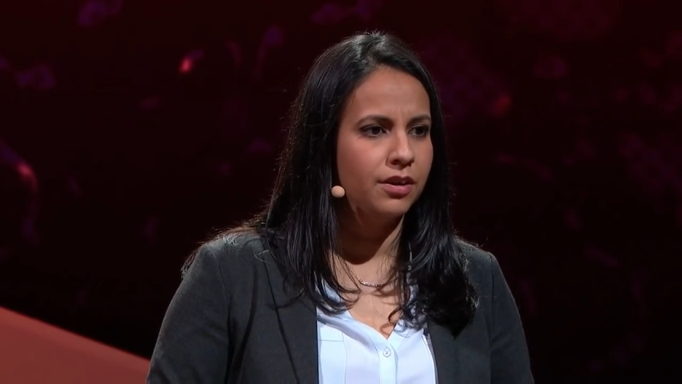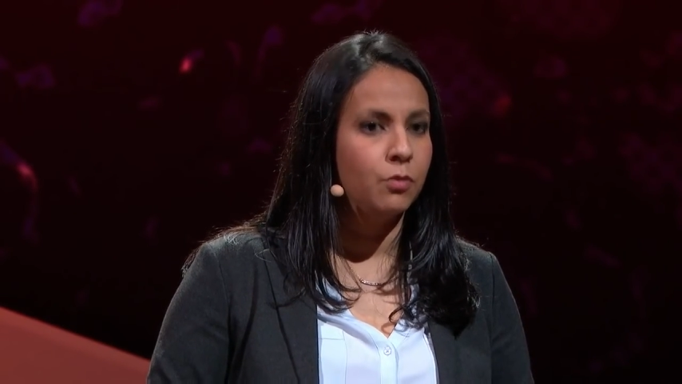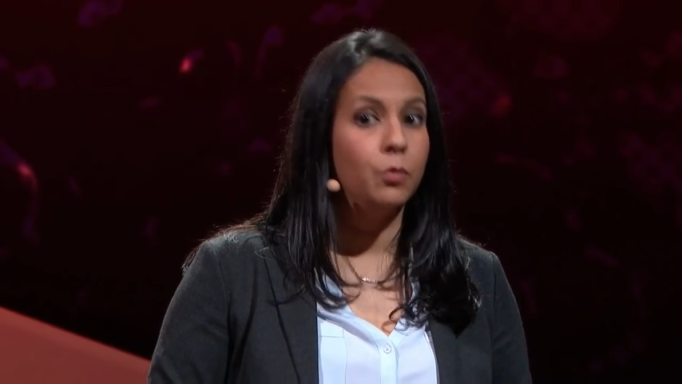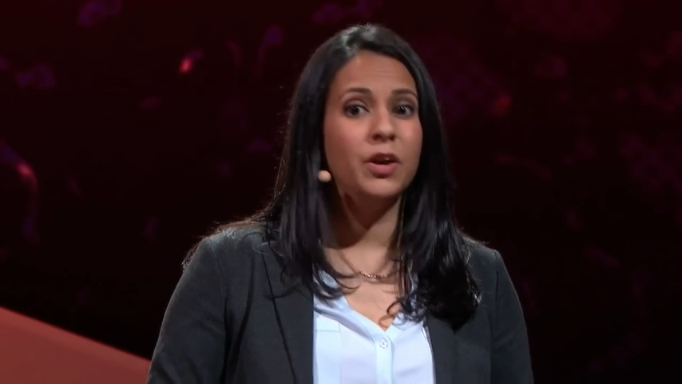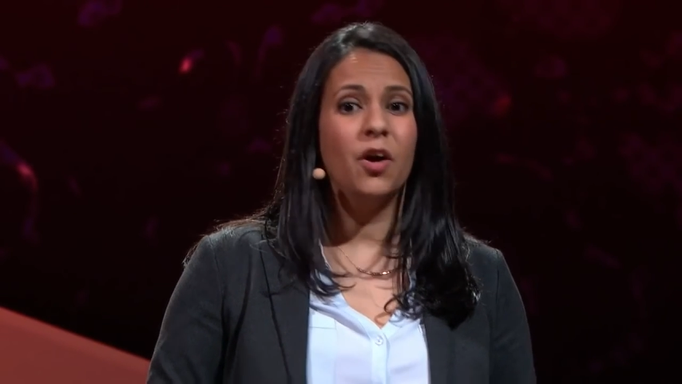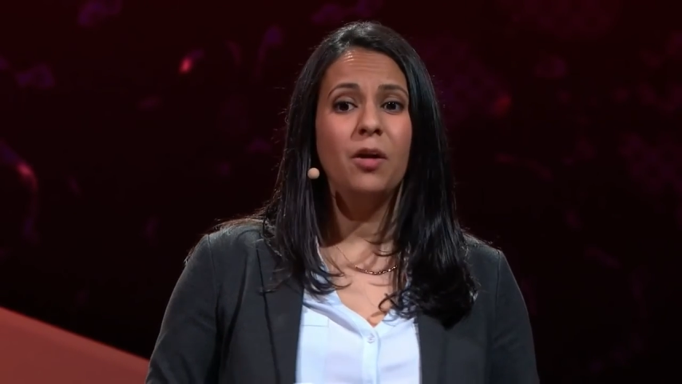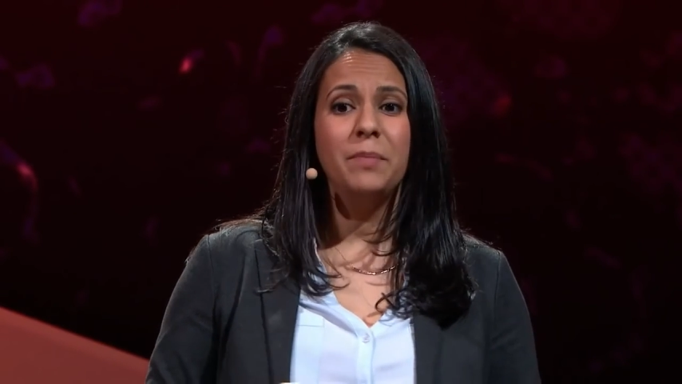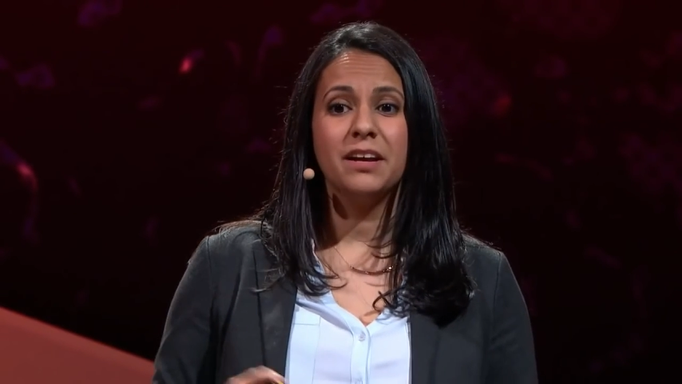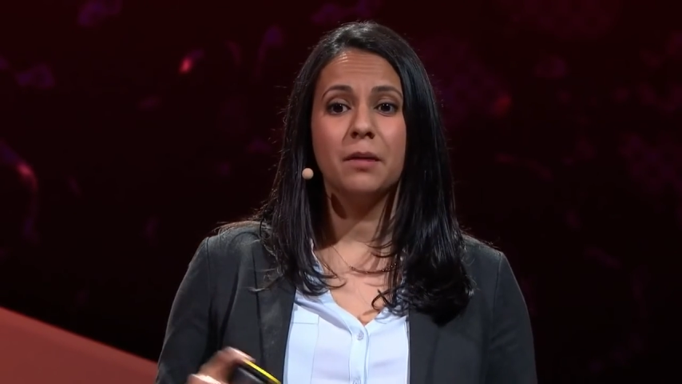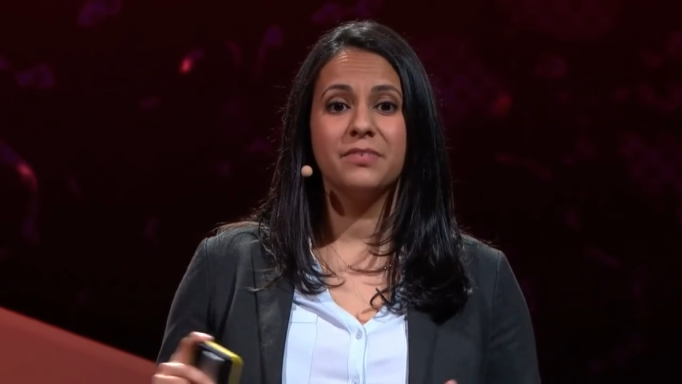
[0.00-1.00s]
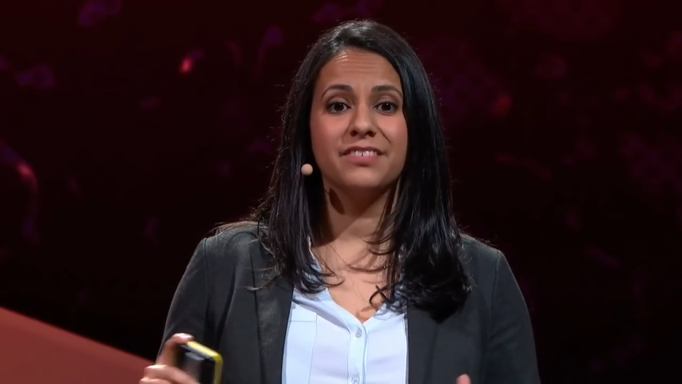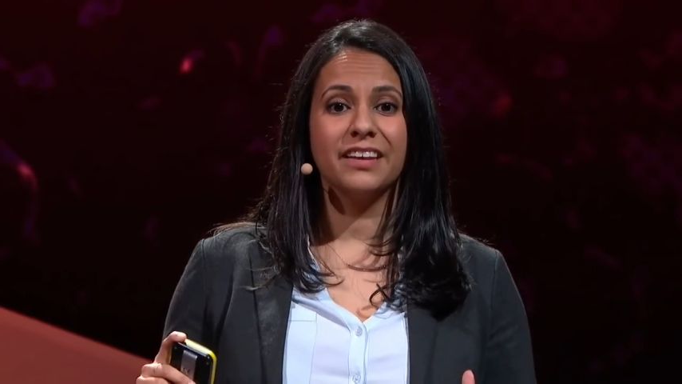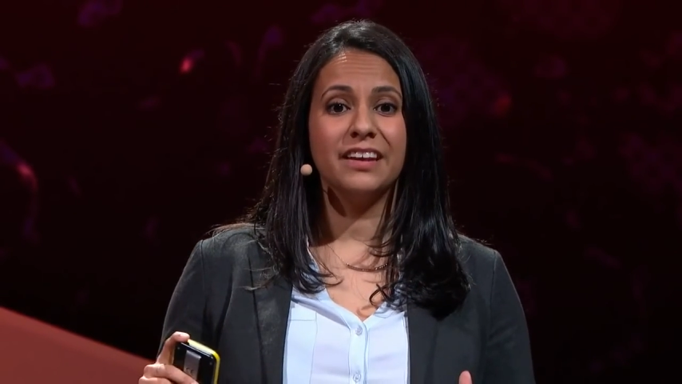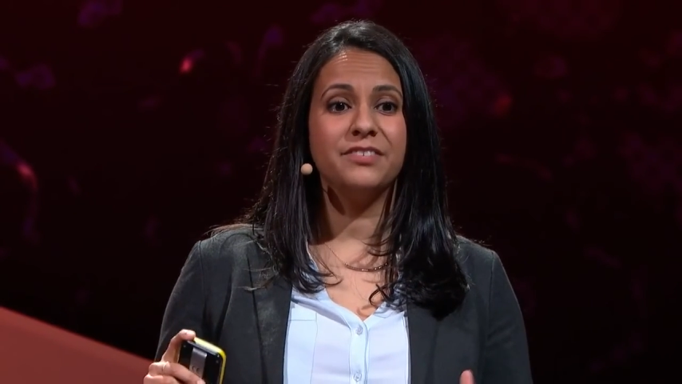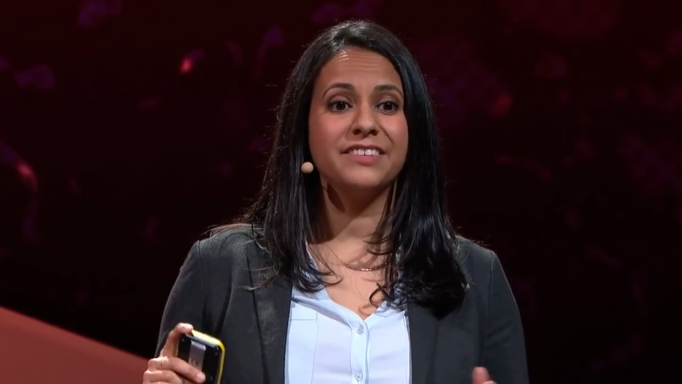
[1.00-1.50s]
Will we all become
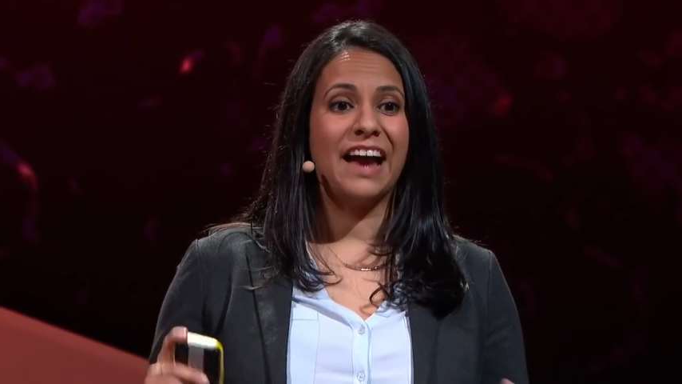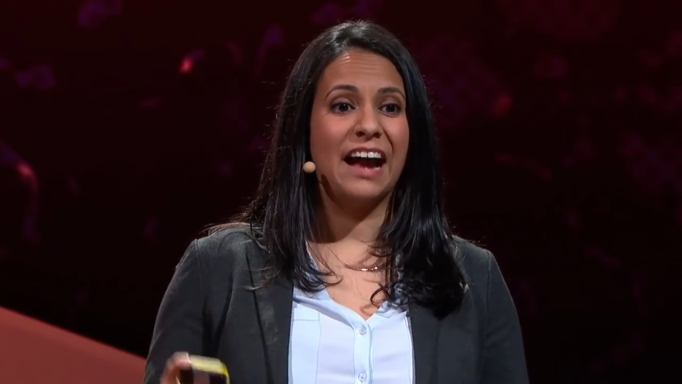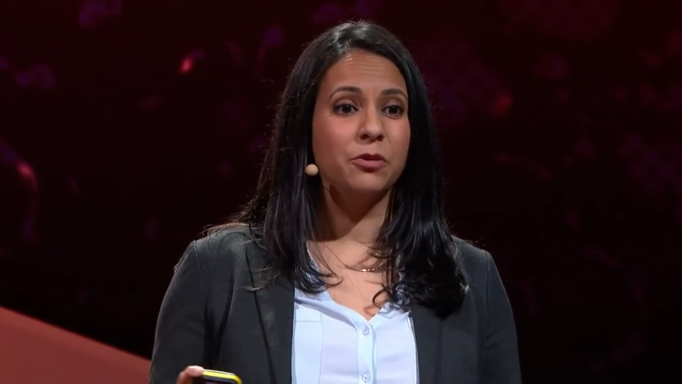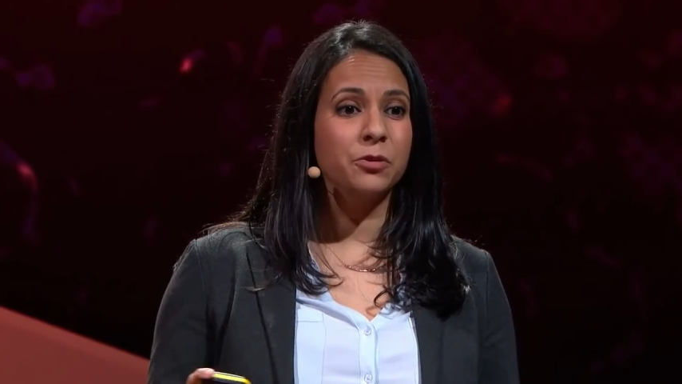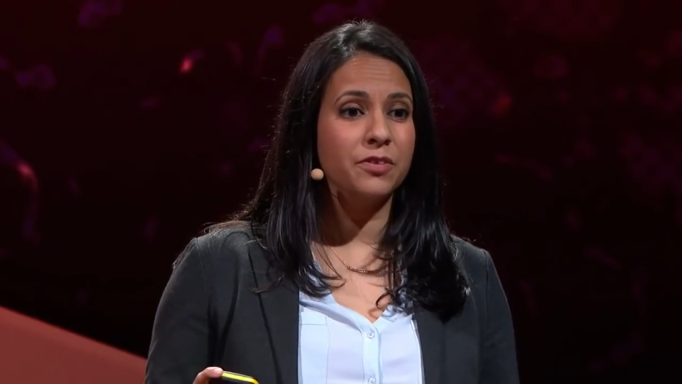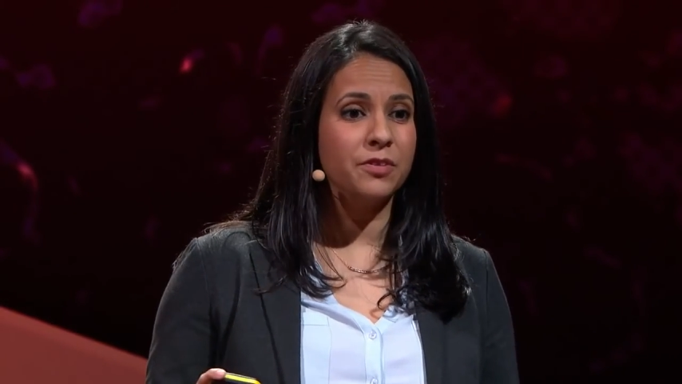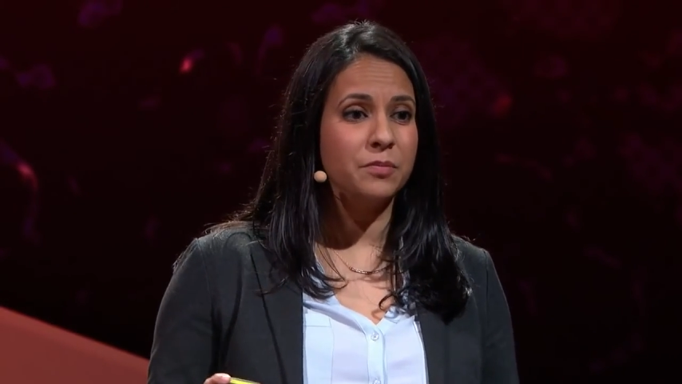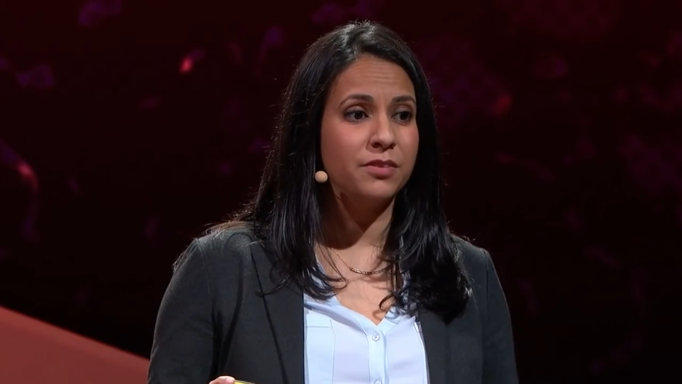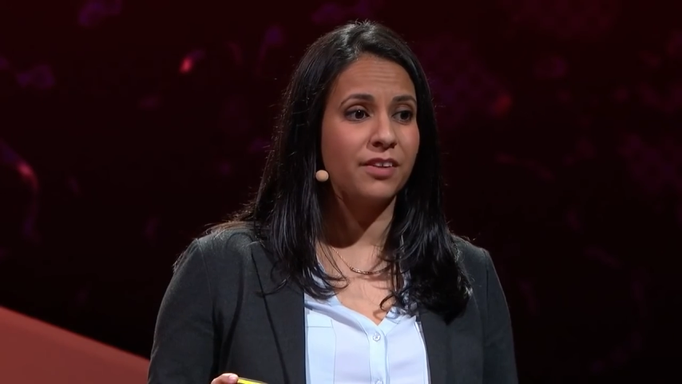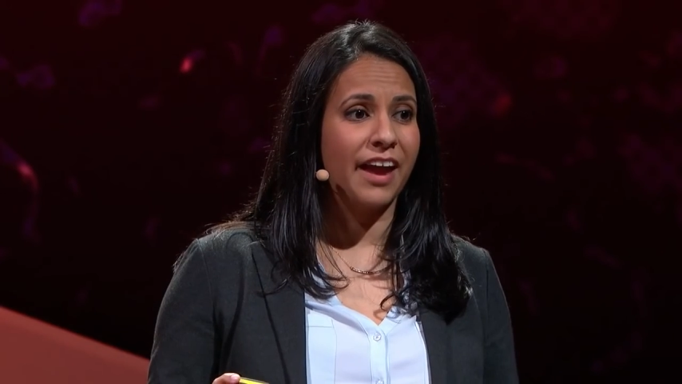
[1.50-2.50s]
slaves to algorithms